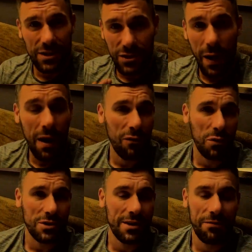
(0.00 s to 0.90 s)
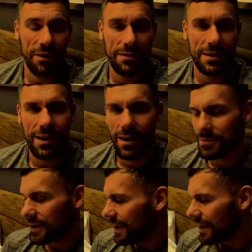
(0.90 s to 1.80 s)
I swear I've watched it 50
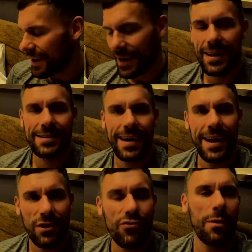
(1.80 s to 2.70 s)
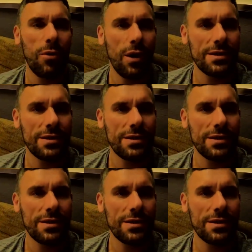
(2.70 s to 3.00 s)
times. It is incredible.